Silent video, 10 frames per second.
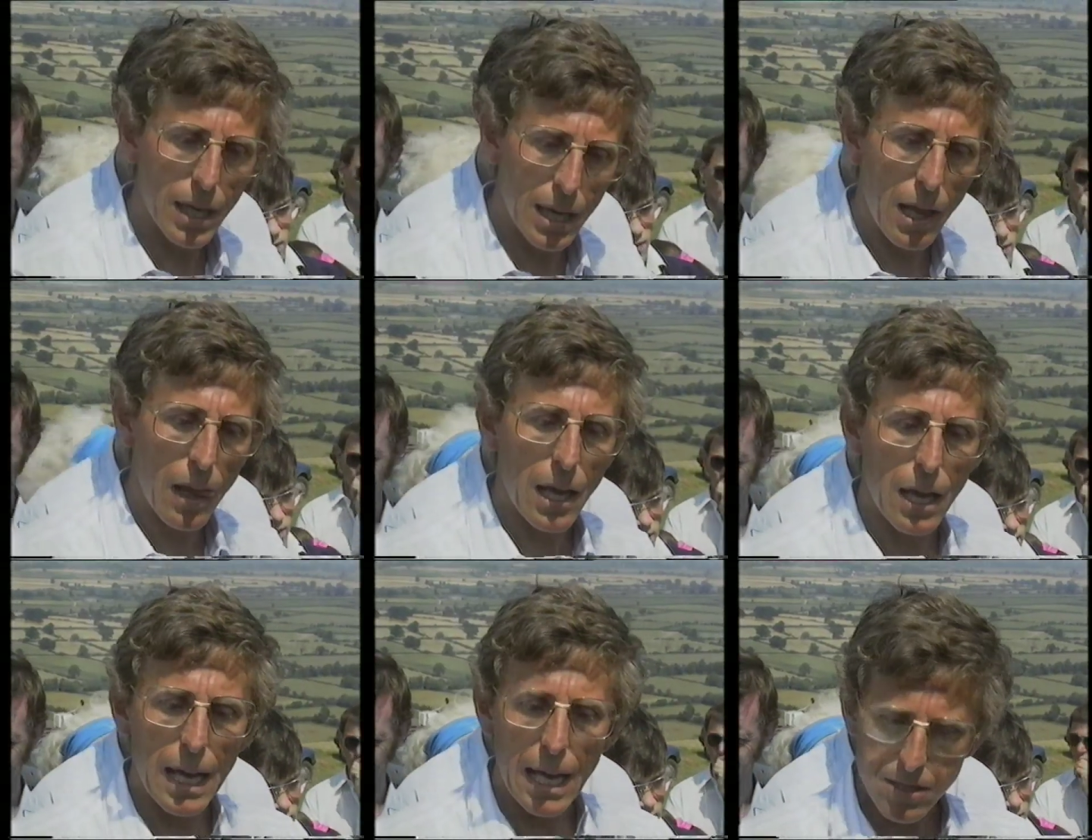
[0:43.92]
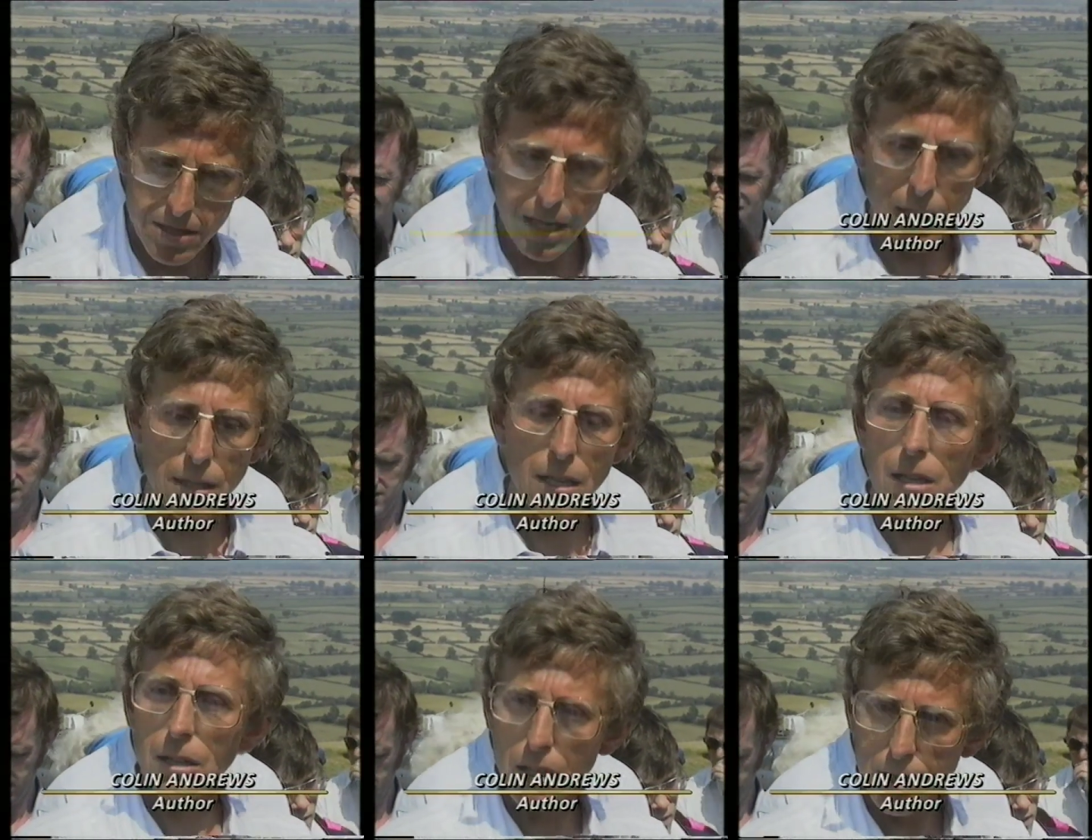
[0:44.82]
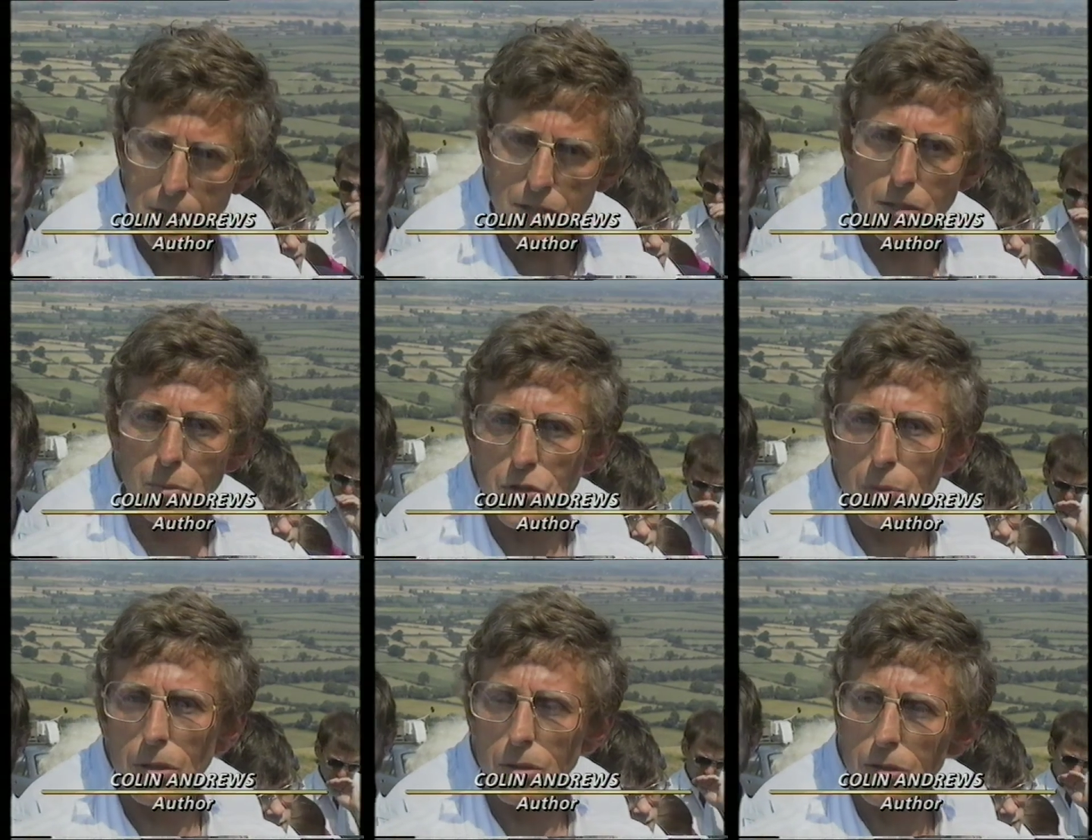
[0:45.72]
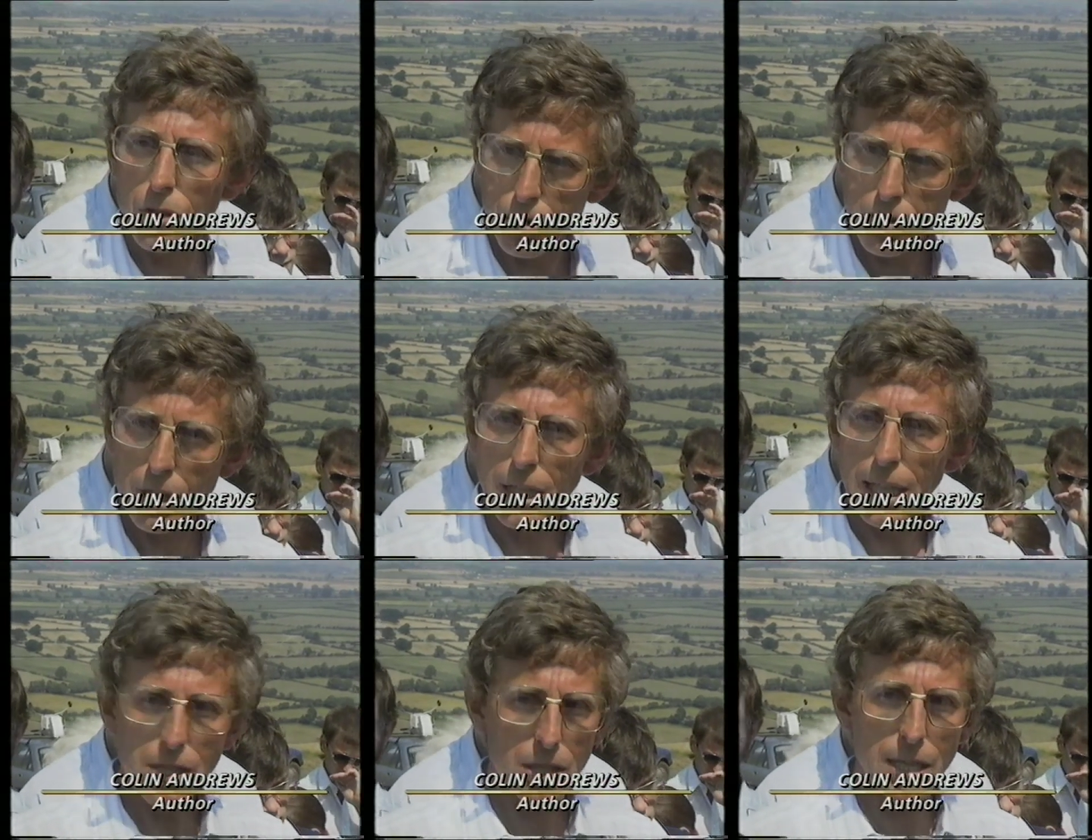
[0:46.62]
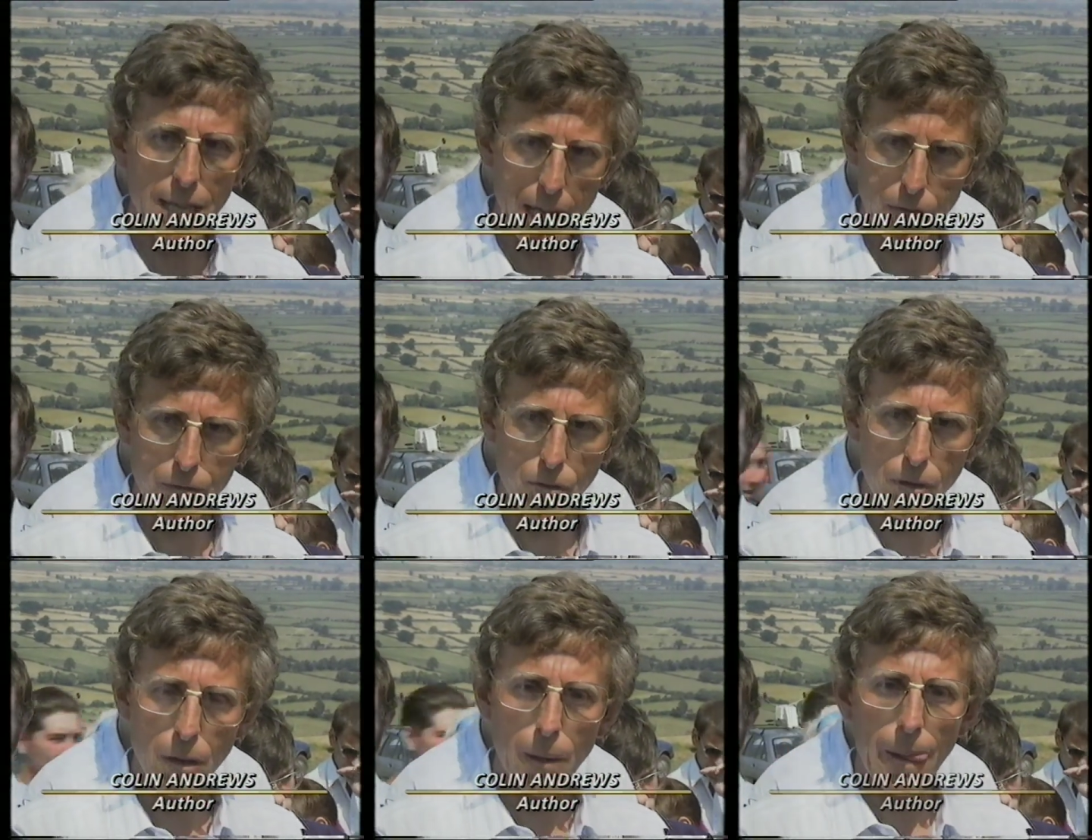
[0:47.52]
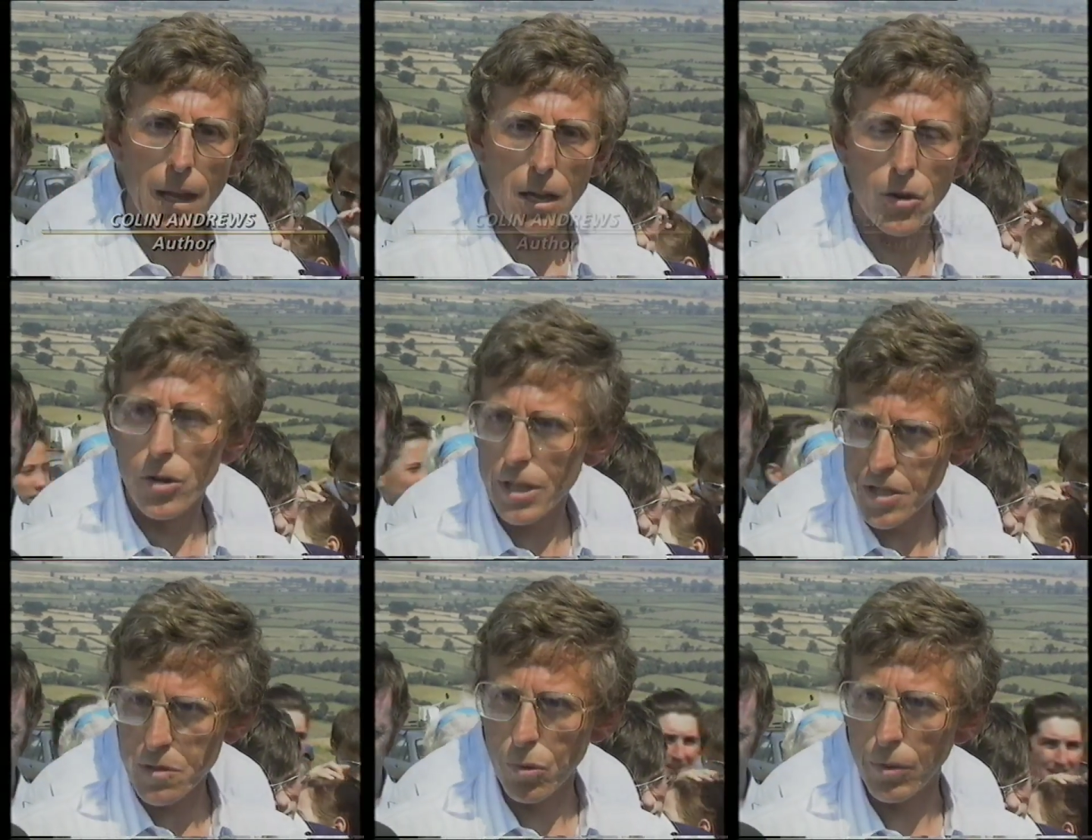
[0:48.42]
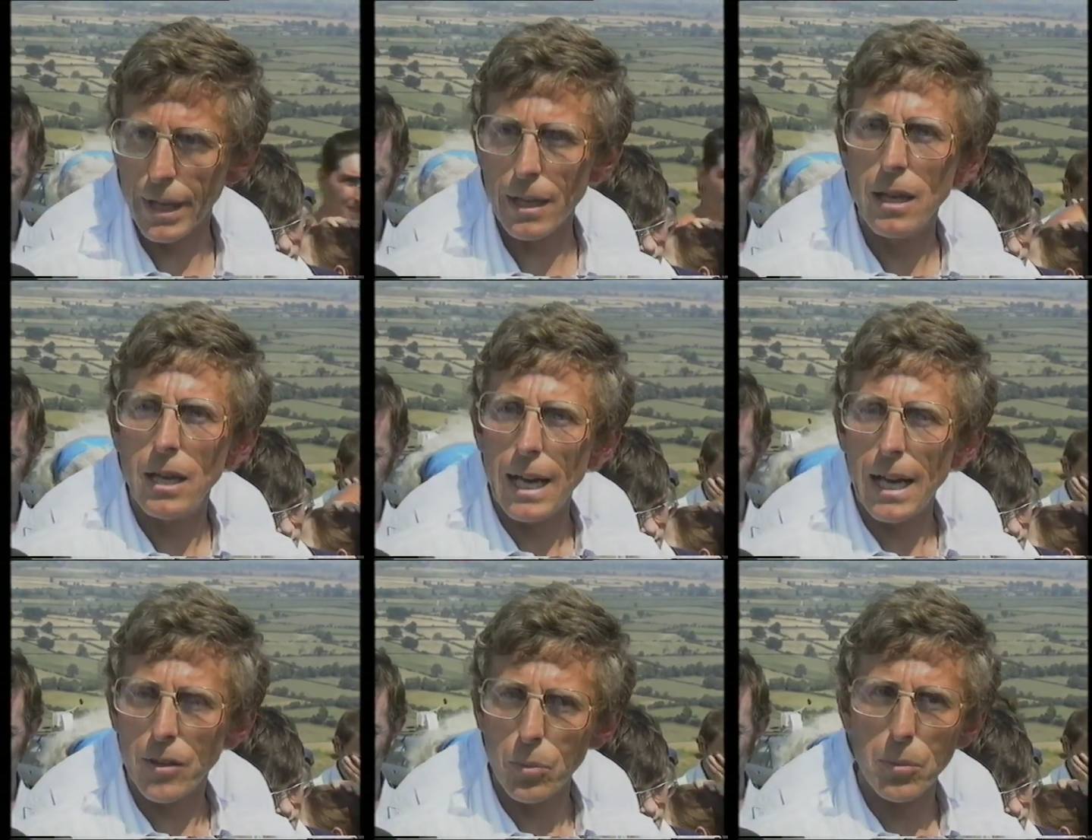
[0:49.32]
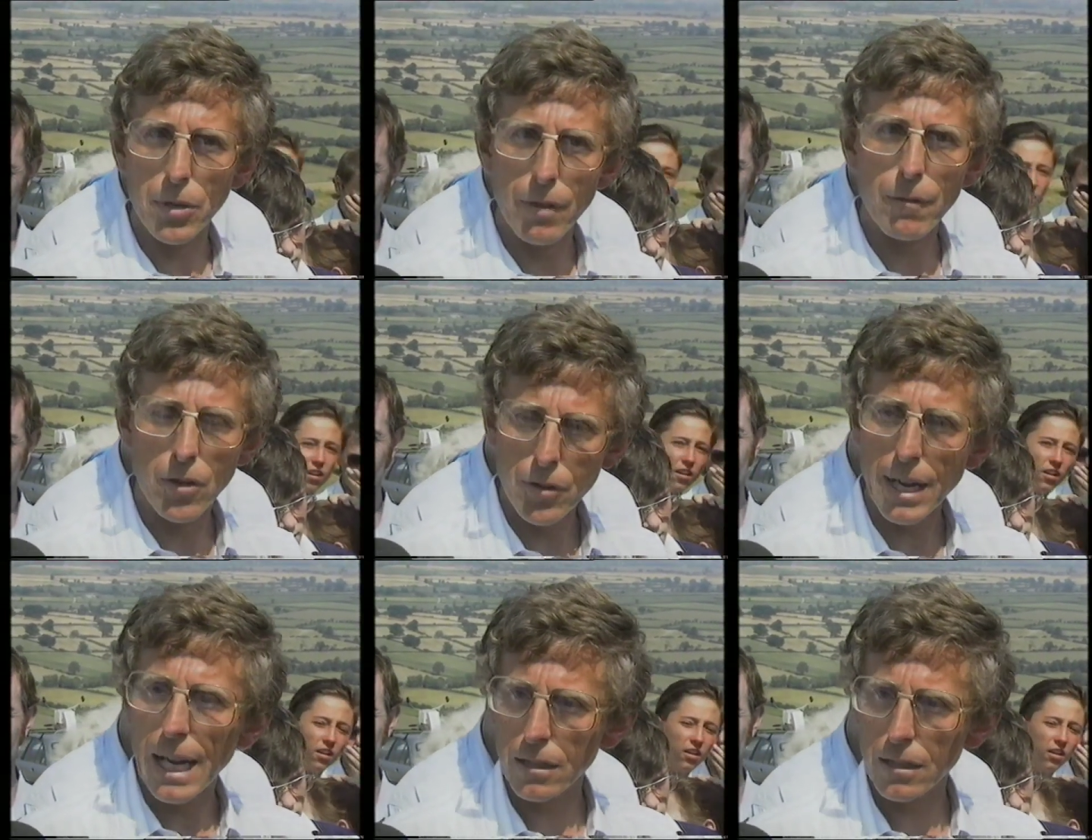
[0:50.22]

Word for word: We had seen lights which we could not easily account for early this morning, and that we were further